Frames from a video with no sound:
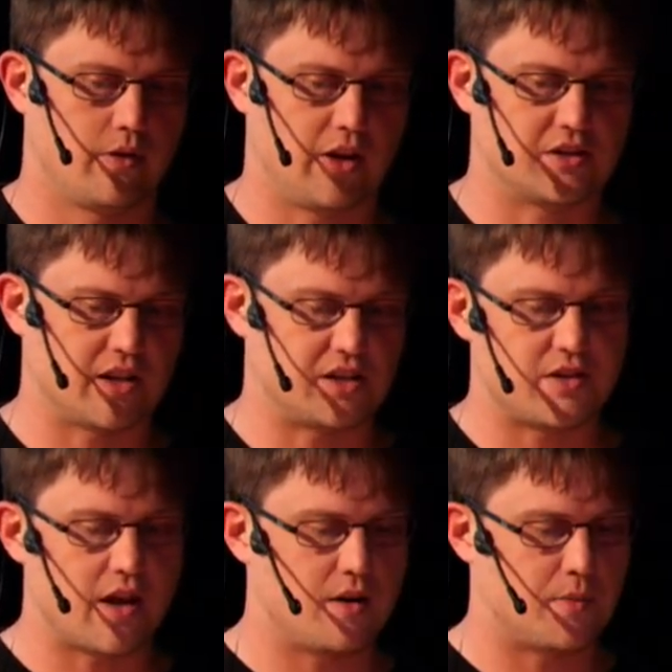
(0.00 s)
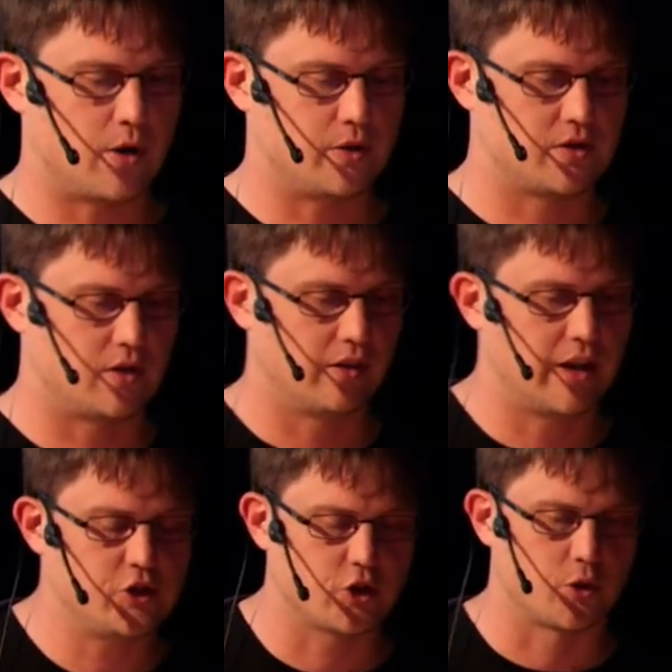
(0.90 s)
things that he said about uh,
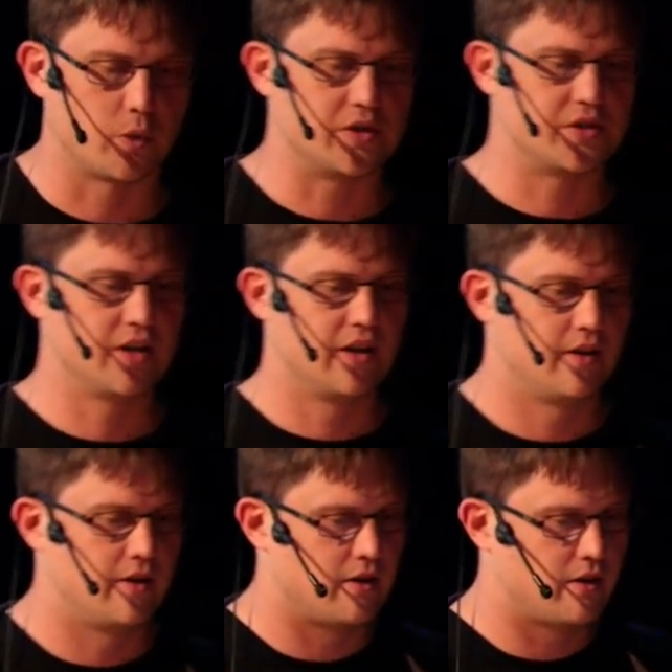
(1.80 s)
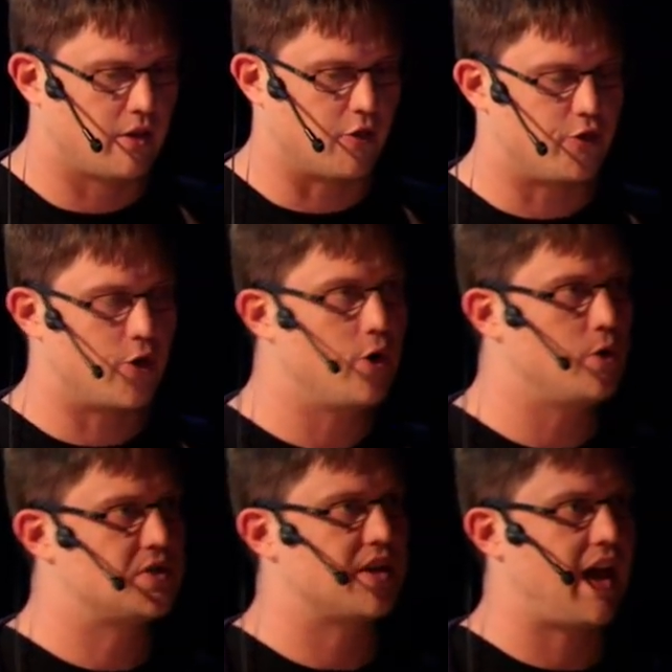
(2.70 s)
Ledger was the
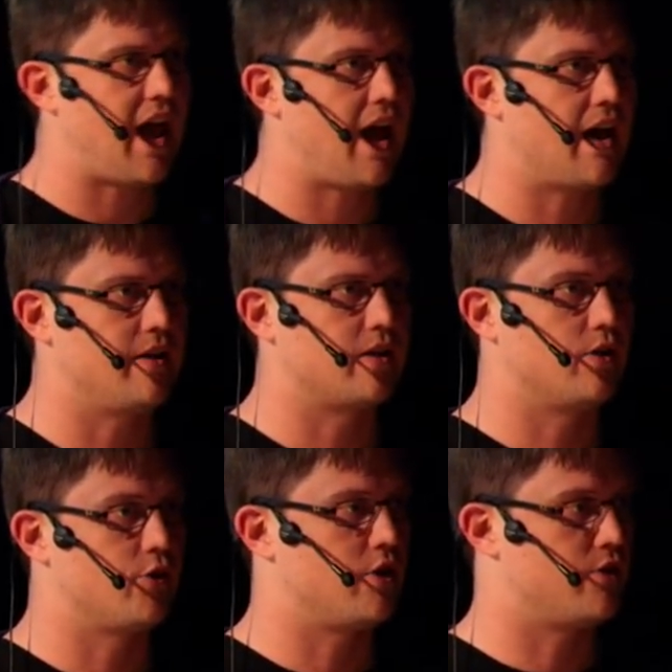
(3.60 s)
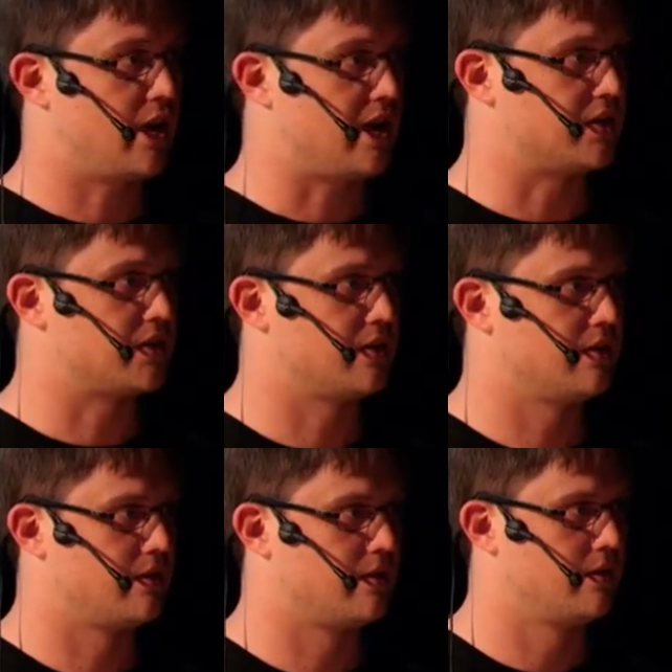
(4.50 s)
photos they had of the device
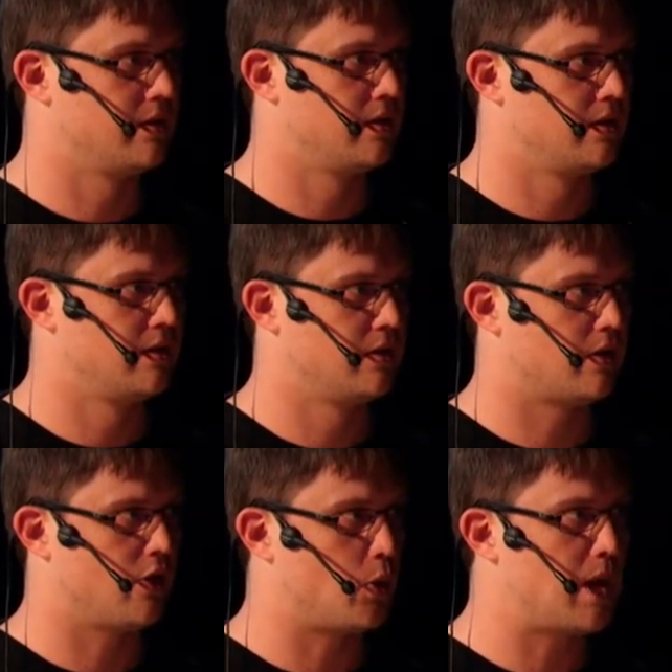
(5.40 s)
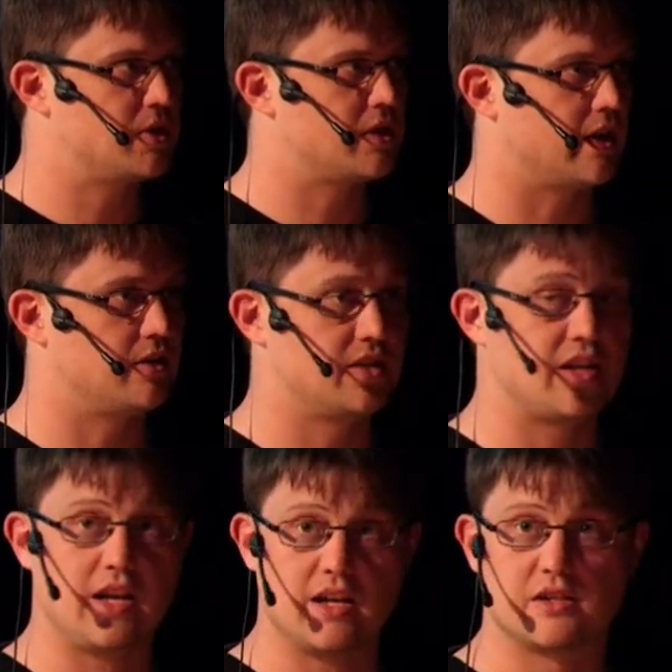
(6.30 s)
on the website to
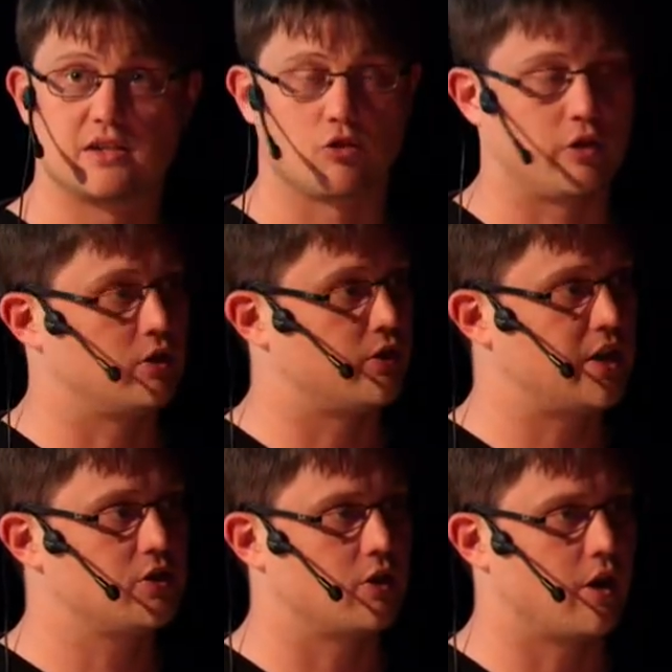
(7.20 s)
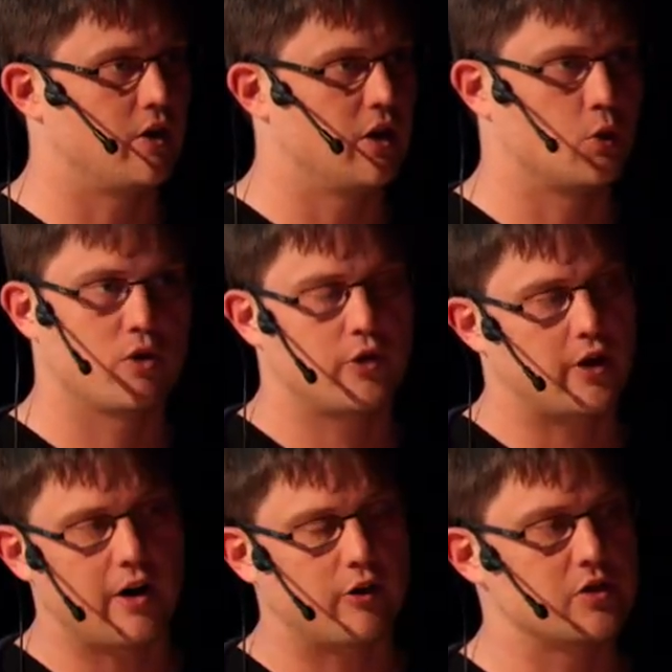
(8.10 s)
see is this a real device or not weren't
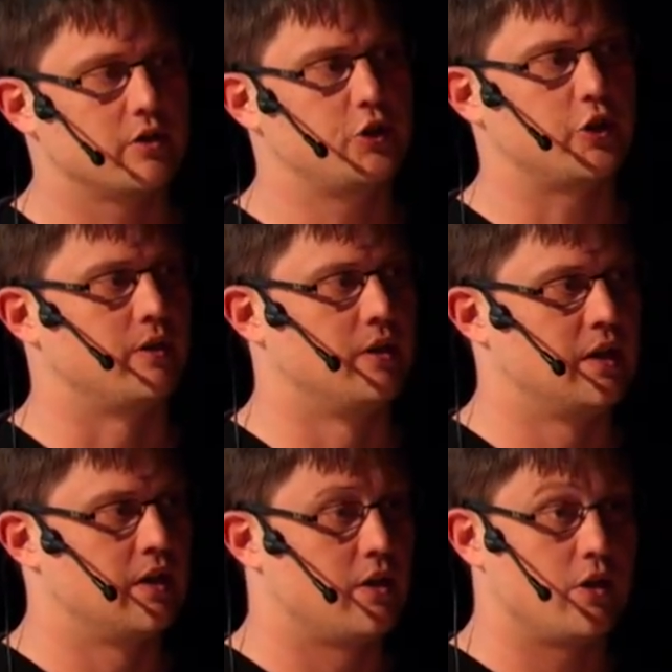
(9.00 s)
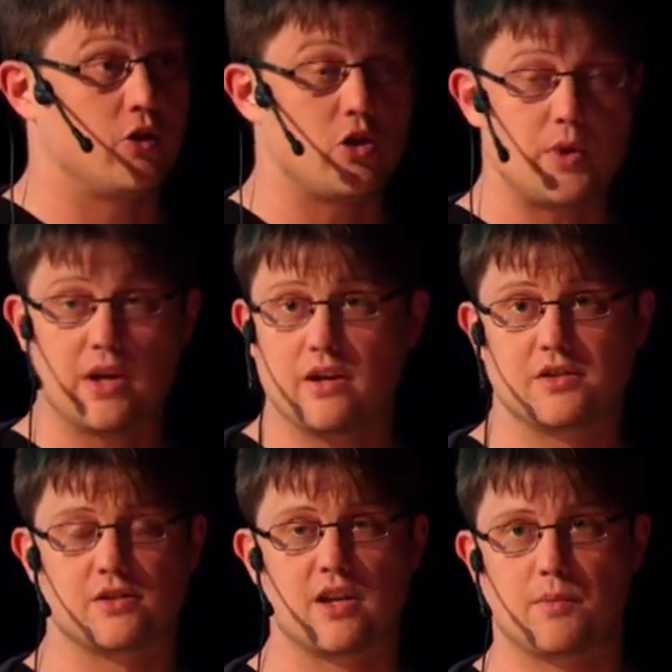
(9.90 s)
very high resolution. You know, YubiKey
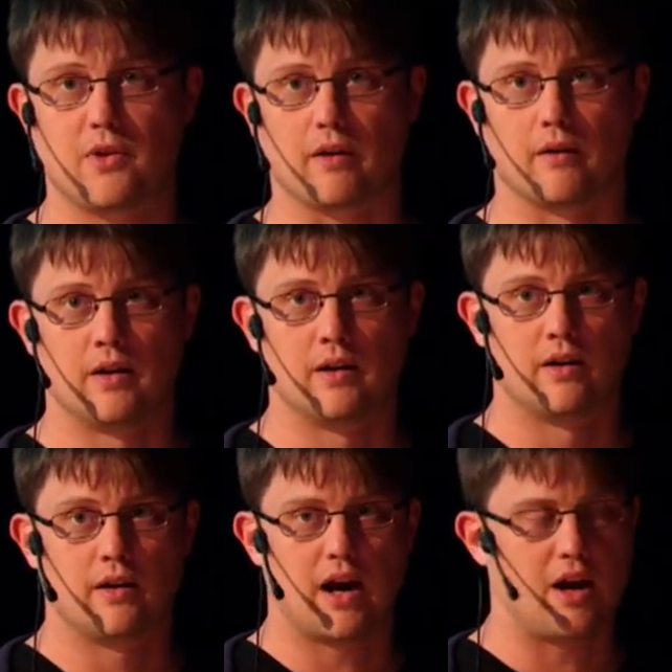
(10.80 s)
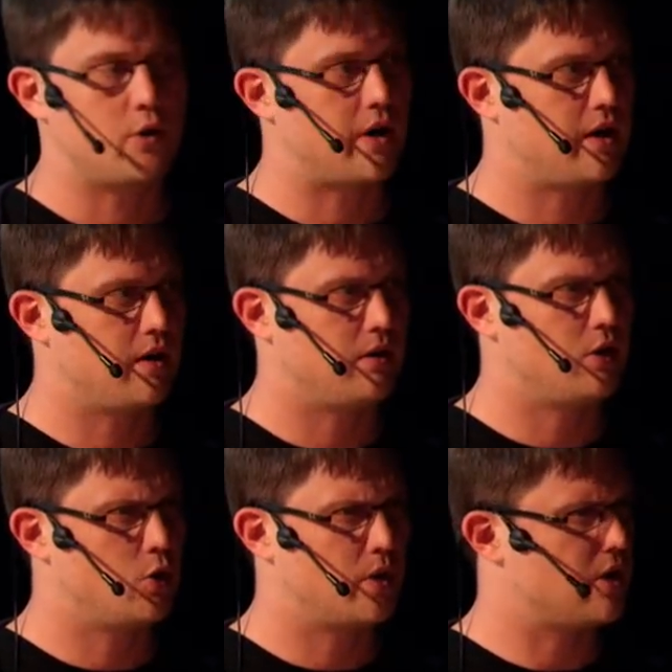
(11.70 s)
is the same thing. How do I
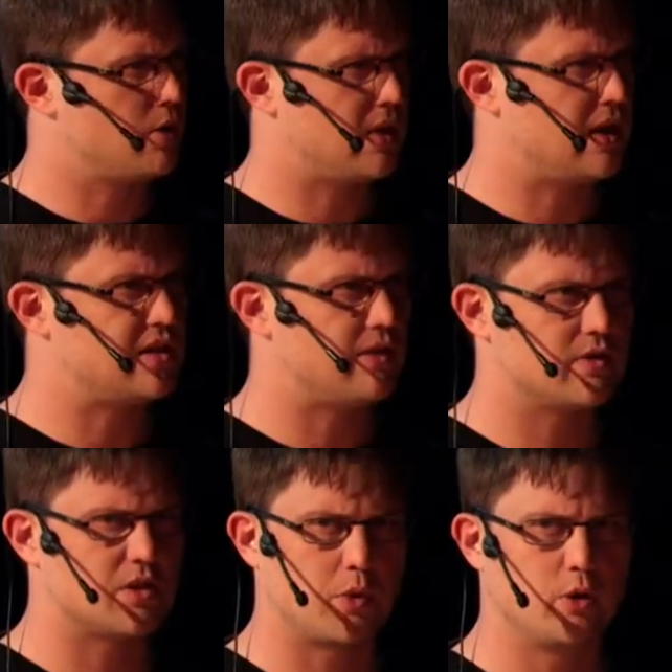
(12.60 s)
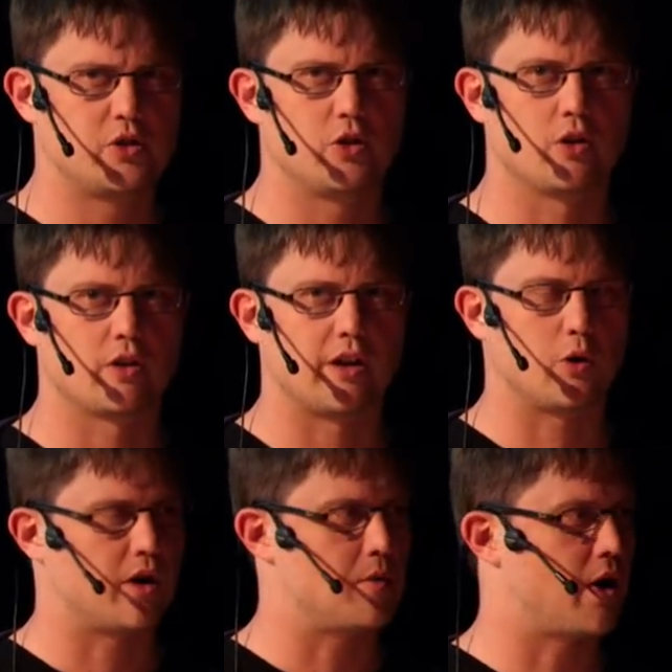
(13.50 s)
know what a YubiKey is even supposed to look
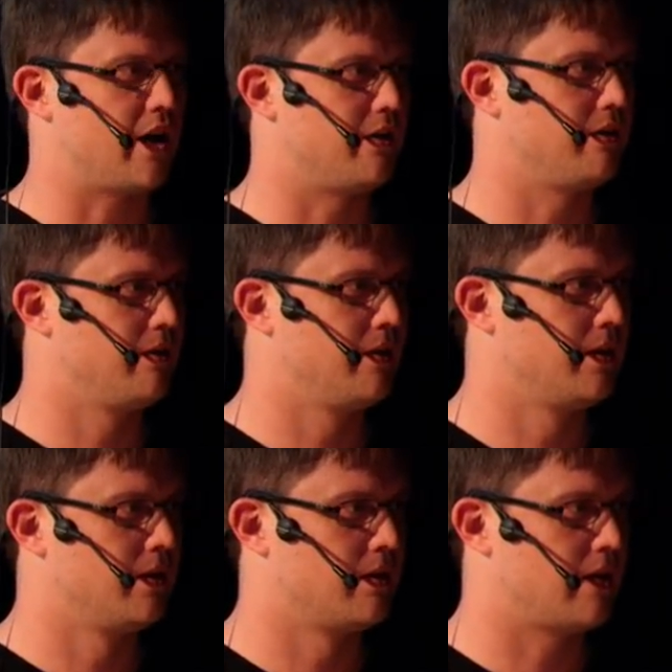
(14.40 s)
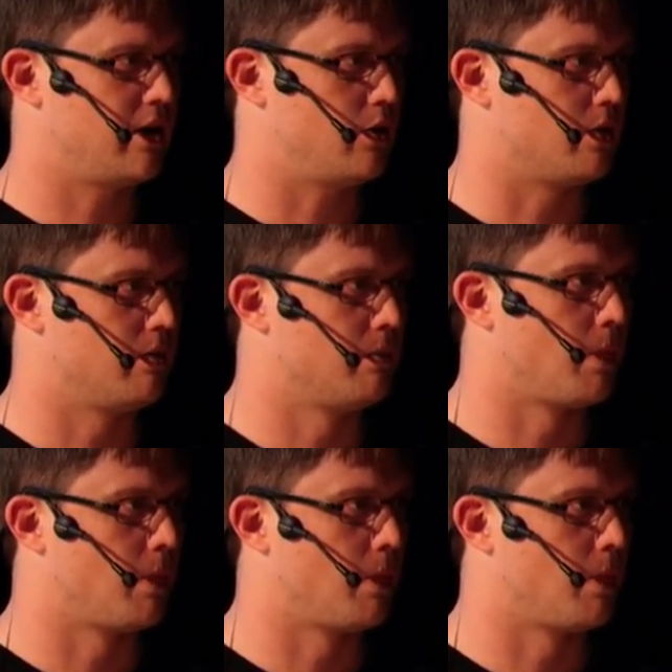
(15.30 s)
like when I buy it? I don't.